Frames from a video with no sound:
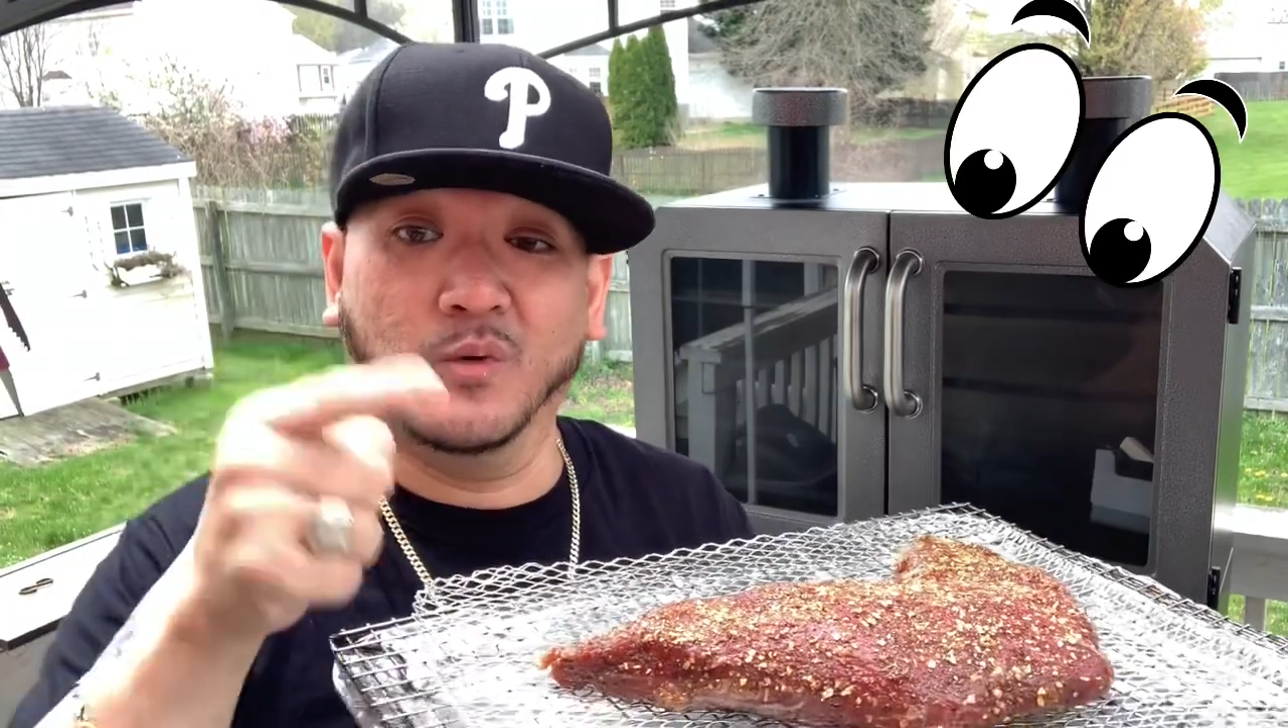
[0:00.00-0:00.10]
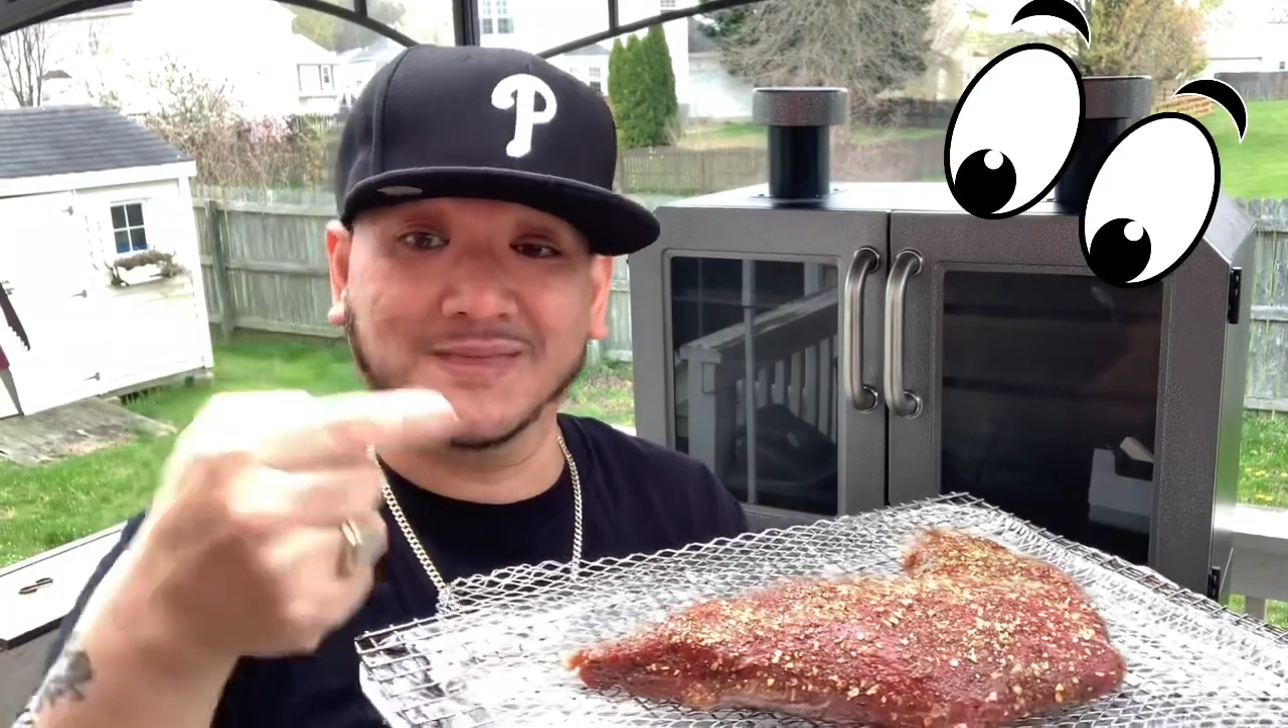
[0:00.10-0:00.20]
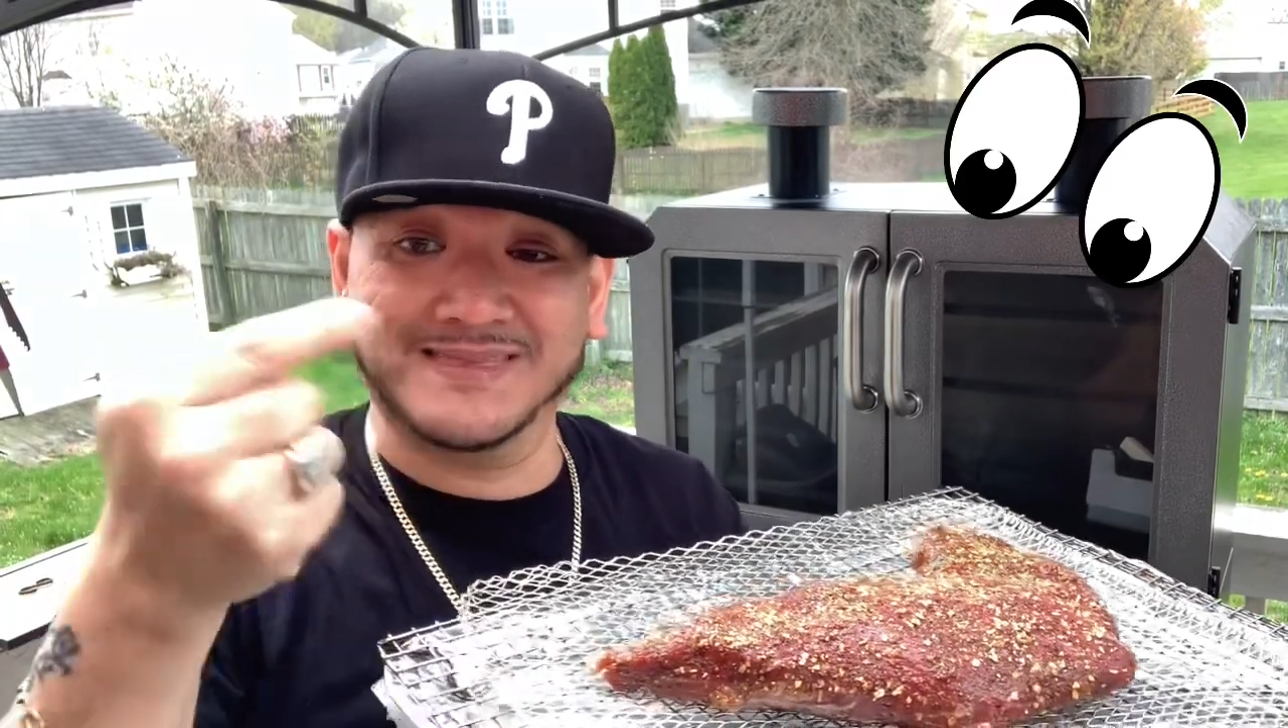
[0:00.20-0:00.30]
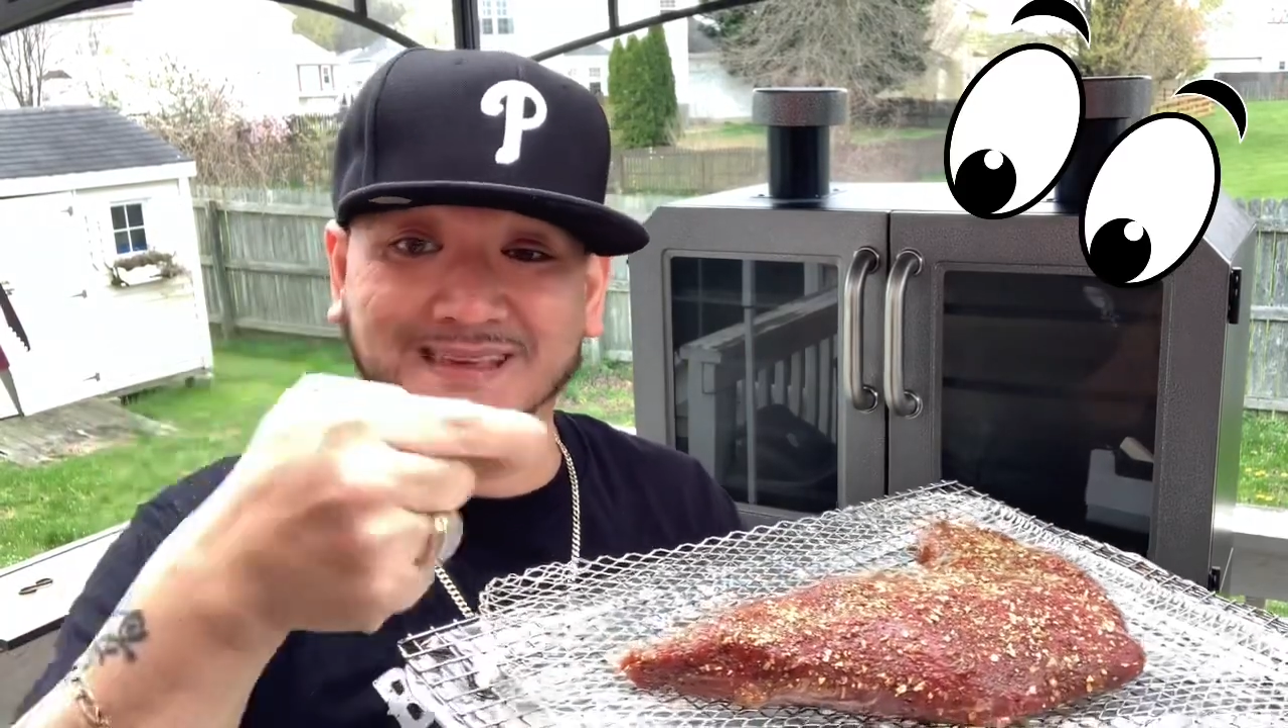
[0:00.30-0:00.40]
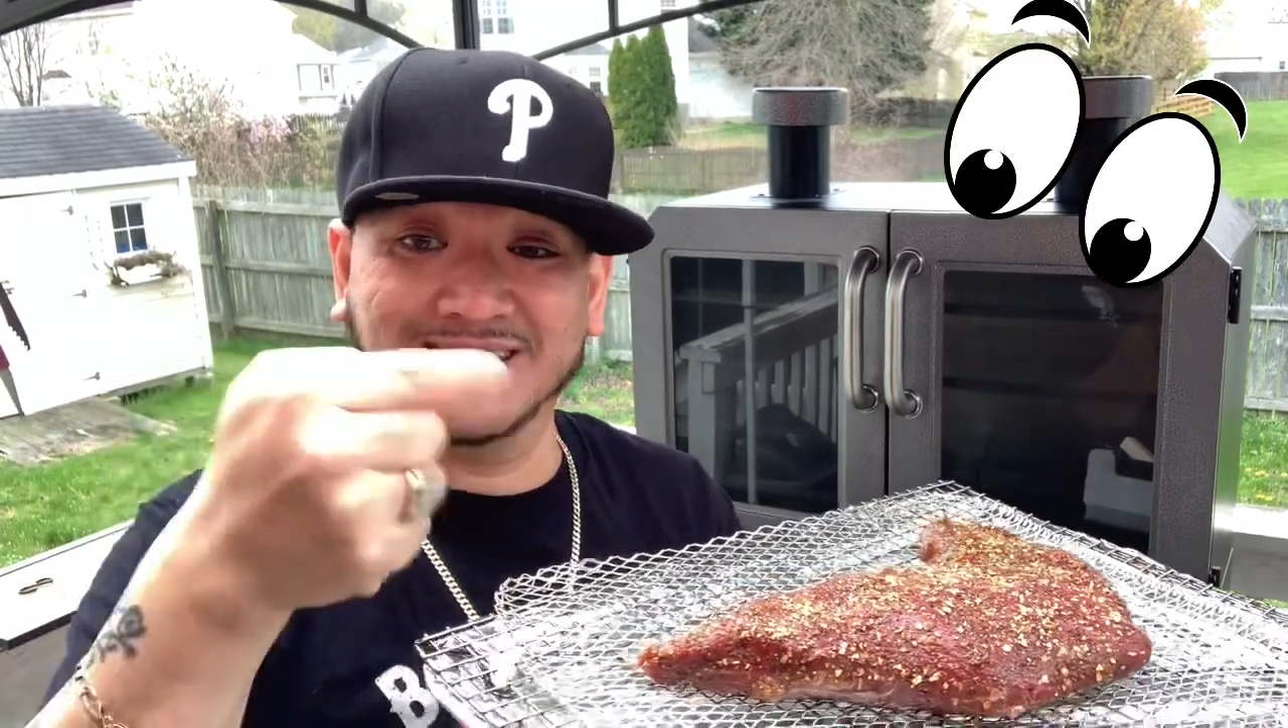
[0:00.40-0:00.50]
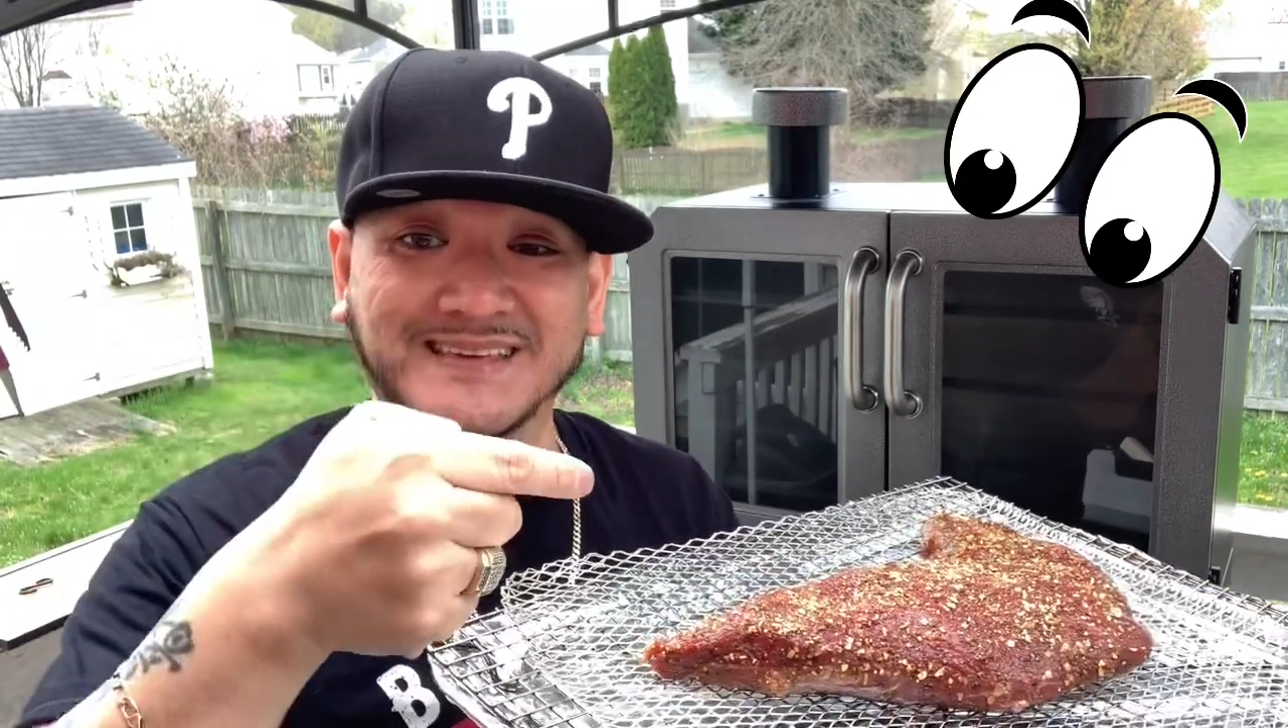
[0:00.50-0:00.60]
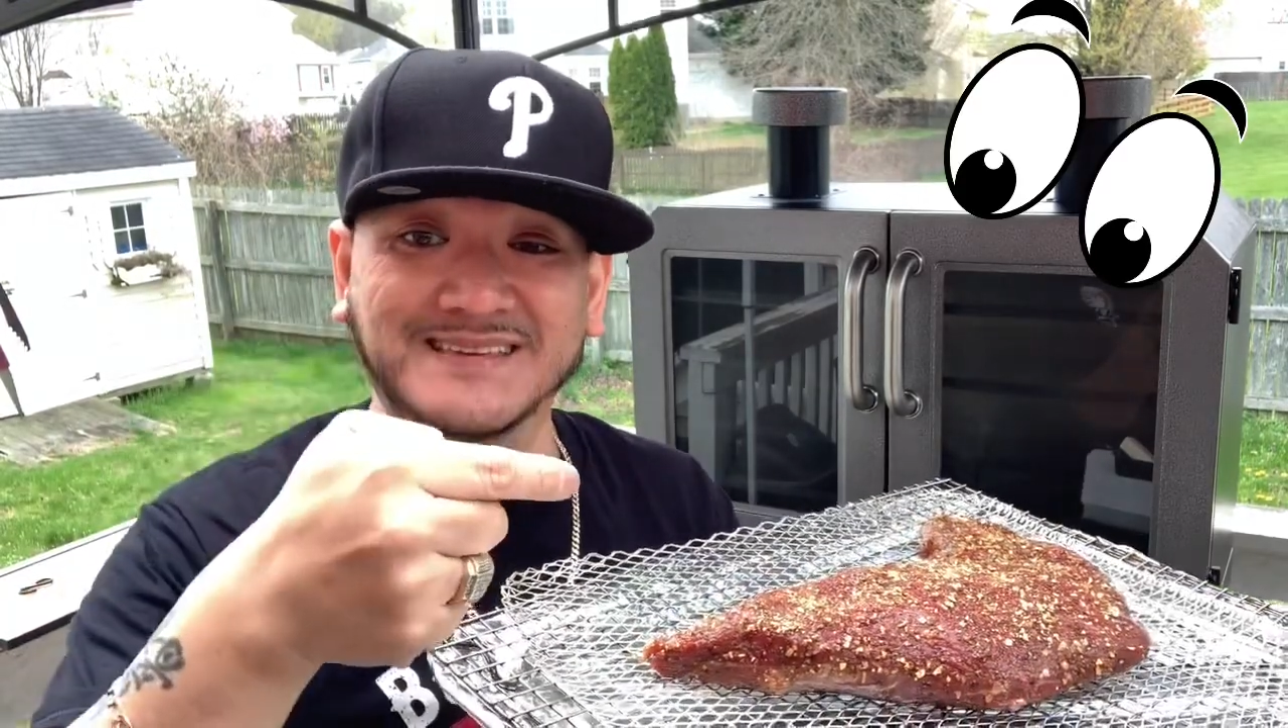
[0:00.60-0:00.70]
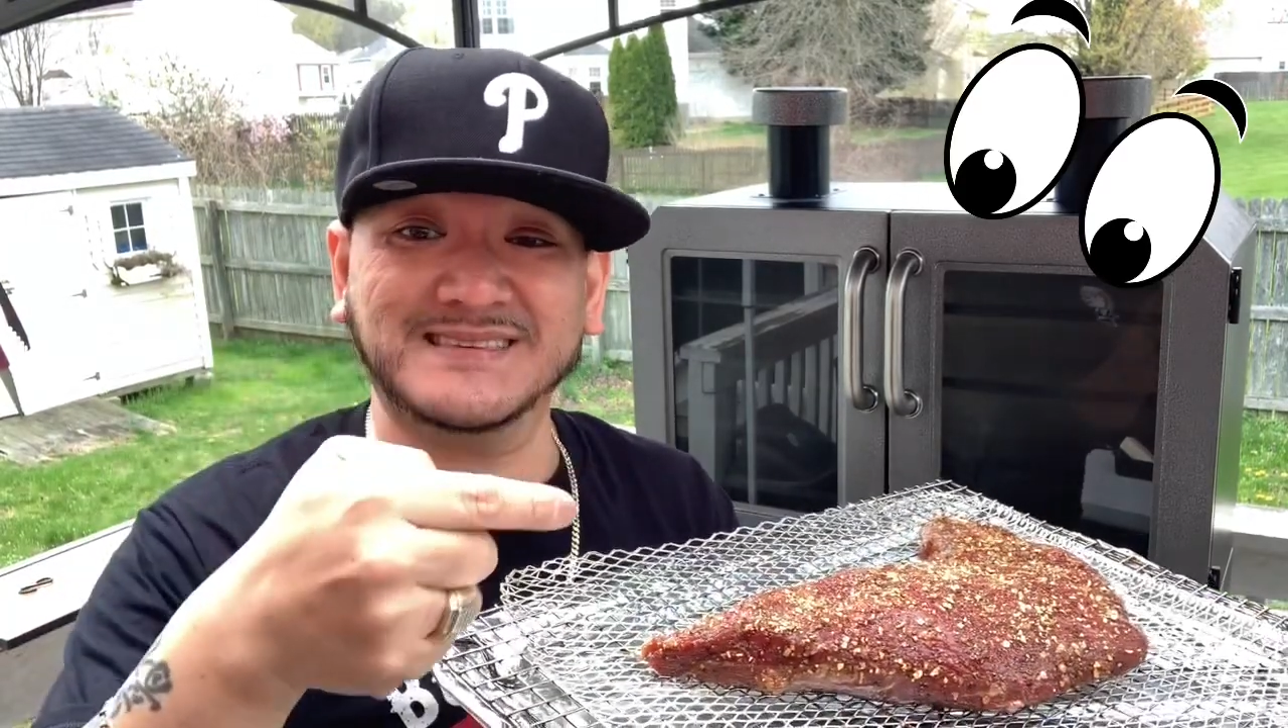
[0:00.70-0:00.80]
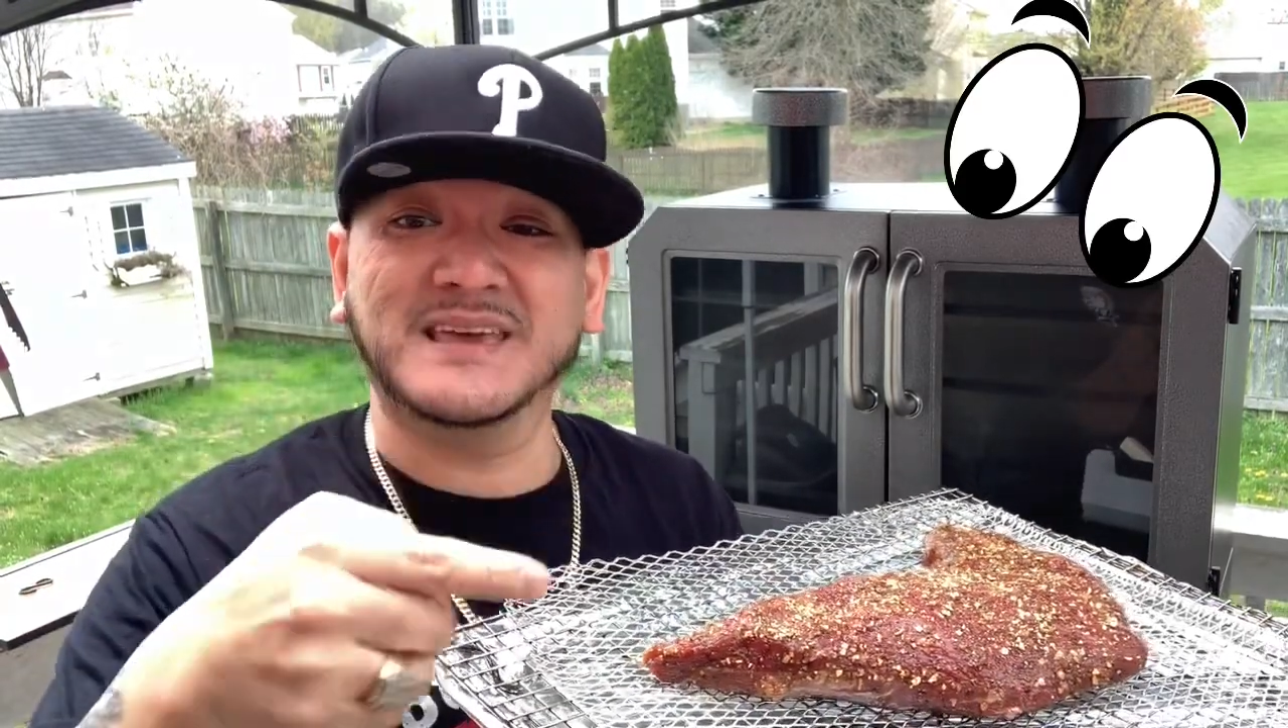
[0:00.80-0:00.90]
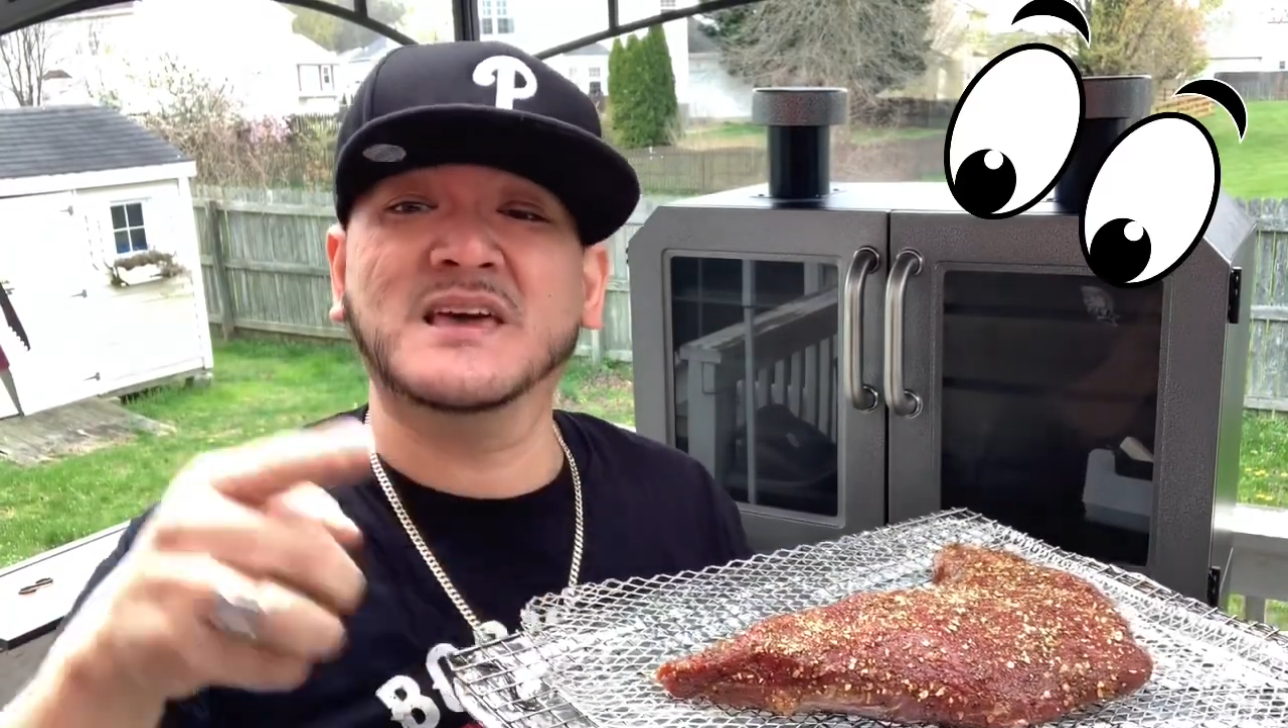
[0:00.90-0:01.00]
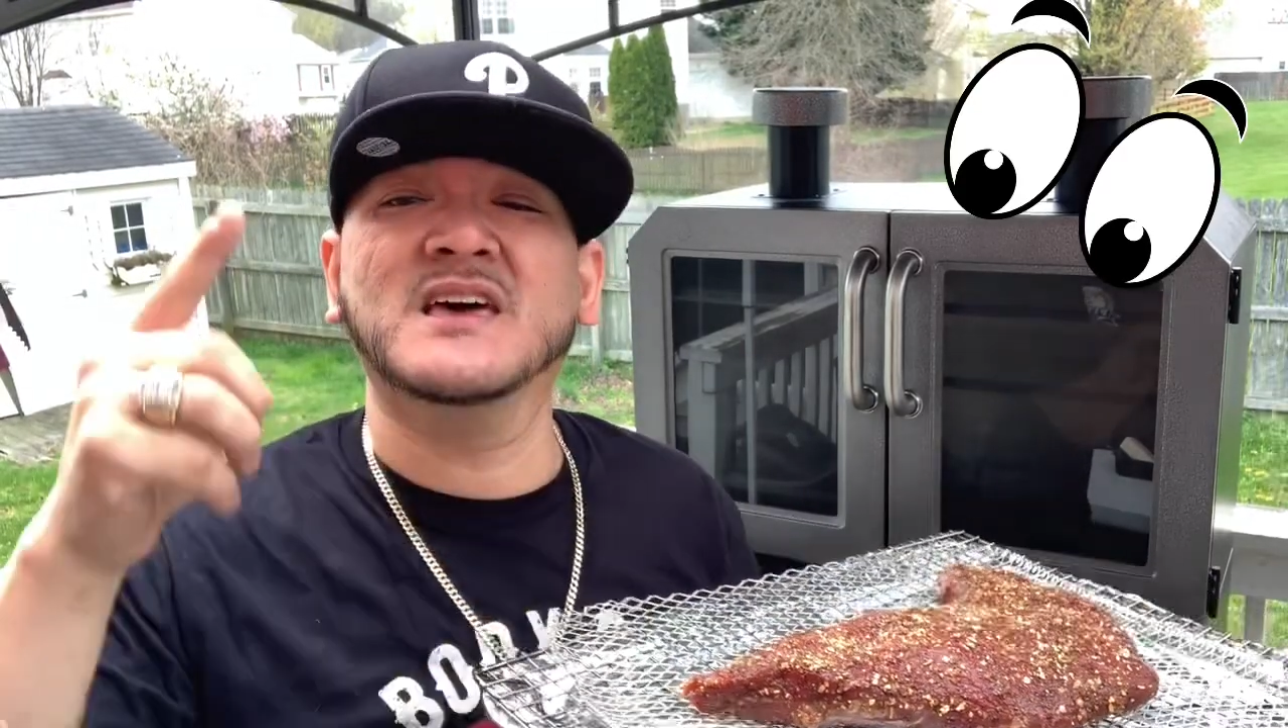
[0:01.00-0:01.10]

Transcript: what this is,